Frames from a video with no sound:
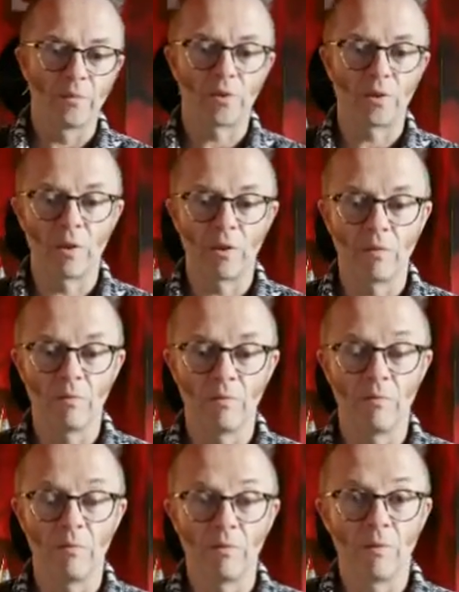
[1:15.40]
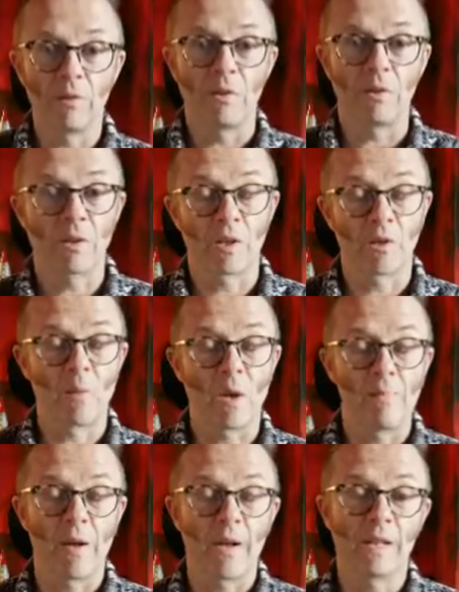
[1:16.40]
so this is going
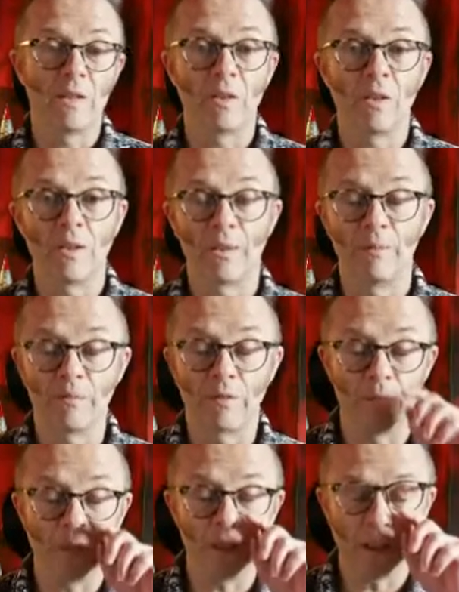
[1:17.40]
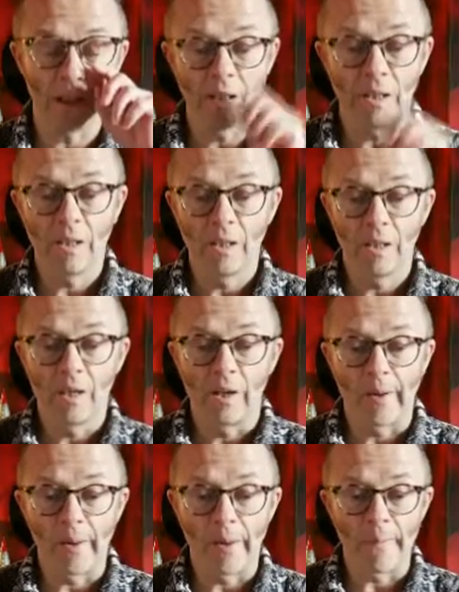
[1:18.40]
way back in time for me.
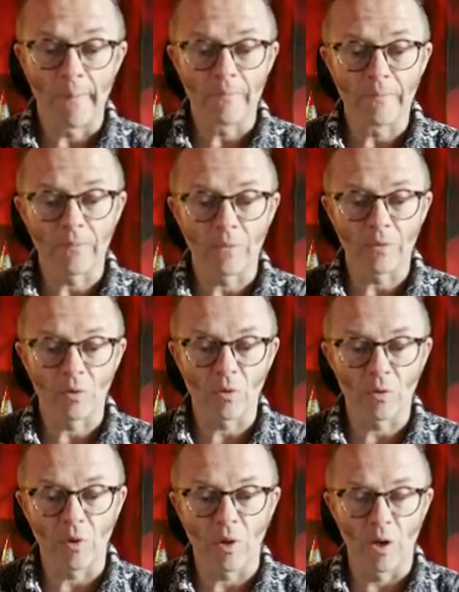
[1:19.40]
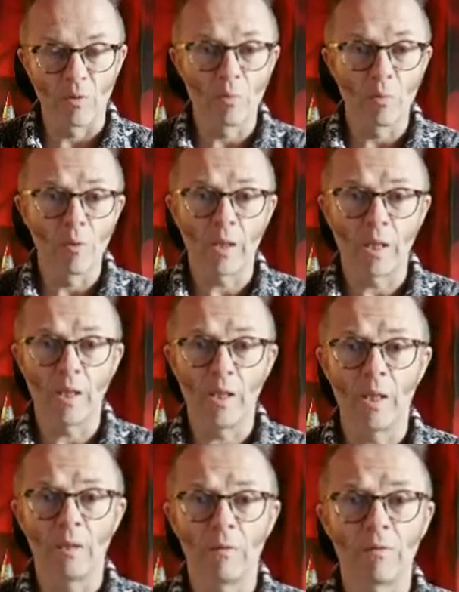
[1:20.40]
I was
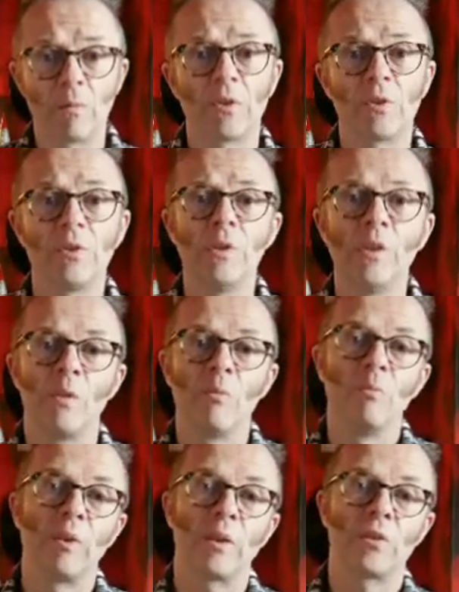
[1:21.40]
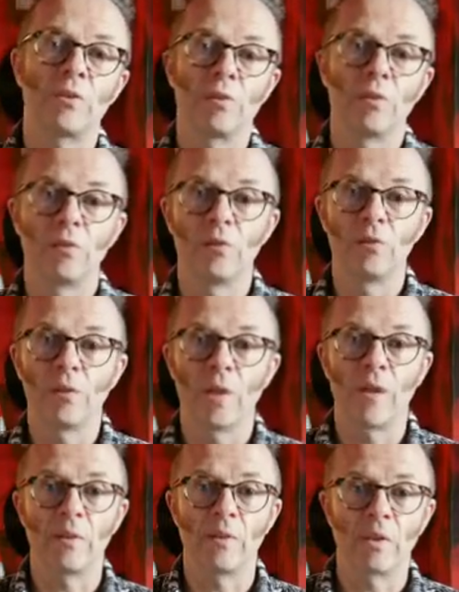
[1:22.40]
working from a studio in Brixton
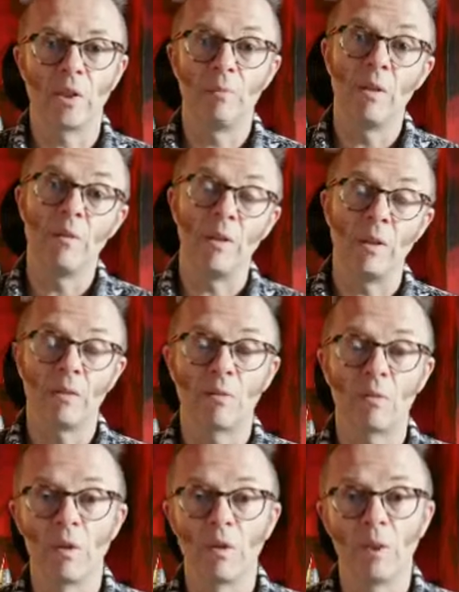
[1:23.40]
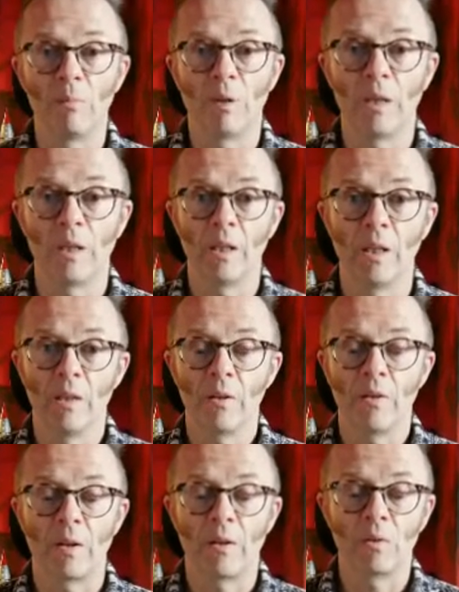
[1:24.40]
at the time, living quite nearby
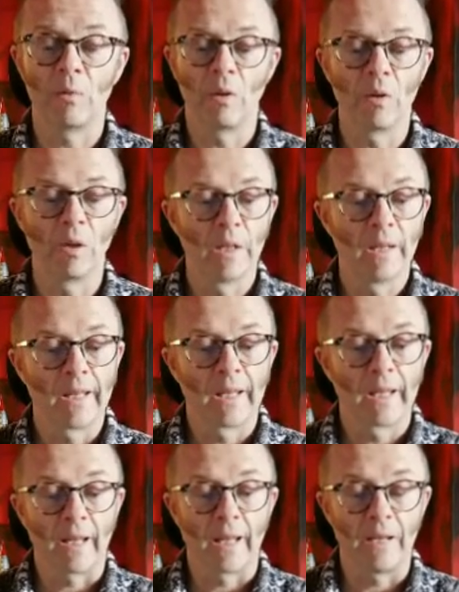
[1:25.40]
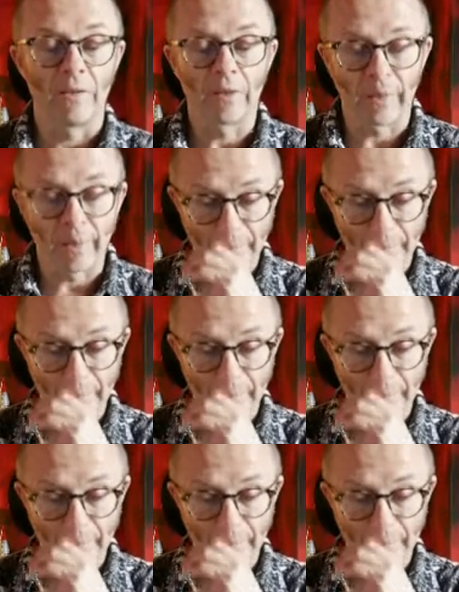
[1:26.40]
there as well, and